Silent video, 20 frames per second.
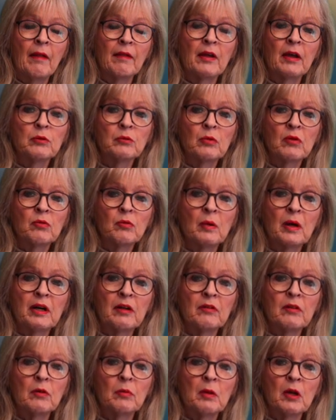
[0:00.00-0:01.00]
that was one
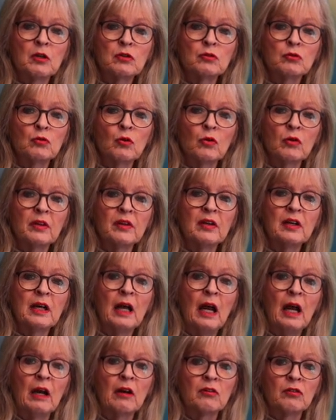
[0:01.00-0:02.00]
of the most northern
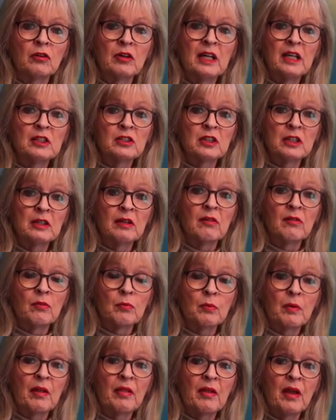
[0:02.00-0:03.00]
regions
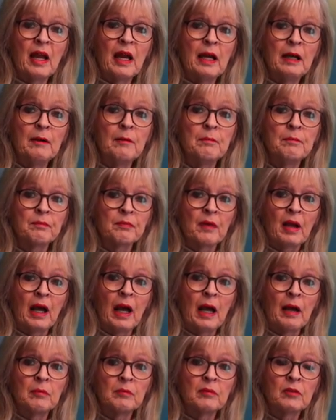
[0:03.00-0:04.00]
within
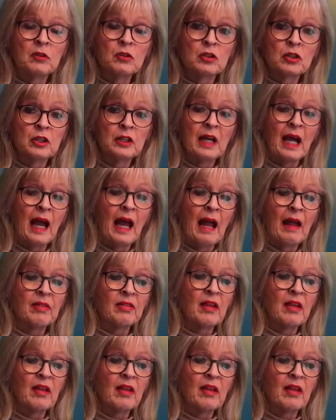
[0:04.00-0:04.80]
Judah at